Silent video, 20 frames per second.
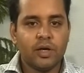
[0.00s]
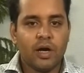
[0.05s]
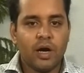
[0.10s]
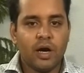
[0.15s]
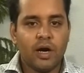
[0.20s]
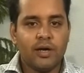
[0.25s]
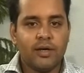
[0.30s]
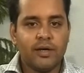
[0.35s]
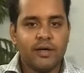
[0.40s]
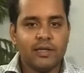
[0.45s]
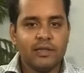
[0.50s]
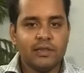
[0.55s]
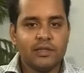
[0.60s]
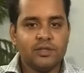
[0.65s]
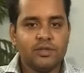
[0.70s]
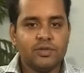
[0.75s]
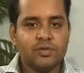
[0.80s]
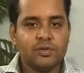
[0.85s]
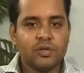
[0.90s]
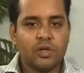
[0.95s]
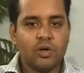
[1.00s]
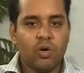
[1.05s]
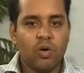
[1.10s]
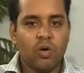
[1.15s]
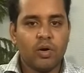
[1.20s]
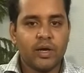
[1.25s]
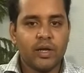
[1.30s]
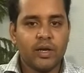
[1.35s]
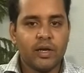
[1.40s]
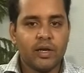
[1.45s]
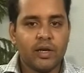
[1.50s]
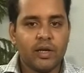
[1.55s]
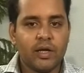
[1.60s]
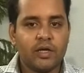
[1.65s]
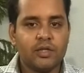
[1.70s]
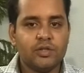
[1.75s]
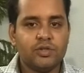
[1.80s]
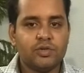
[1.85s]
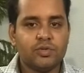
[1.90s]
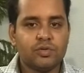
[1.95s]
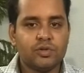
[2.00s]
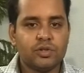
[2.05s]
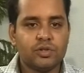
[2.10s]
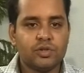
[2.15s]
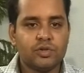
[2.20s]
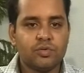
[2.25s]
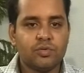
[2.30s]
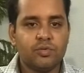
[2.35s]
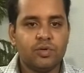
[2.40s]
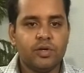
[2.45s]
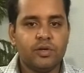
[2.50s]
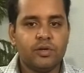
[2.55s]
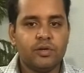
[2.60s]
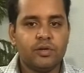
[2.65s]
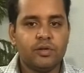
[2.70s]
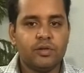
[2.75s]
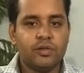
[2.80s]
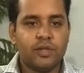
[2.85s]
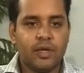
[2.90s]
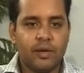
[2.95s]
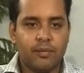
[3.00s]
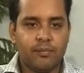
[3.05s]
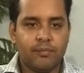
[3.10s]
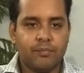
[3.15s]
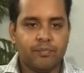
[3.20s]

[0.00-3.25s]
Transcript: until the user log in and chooses to read them.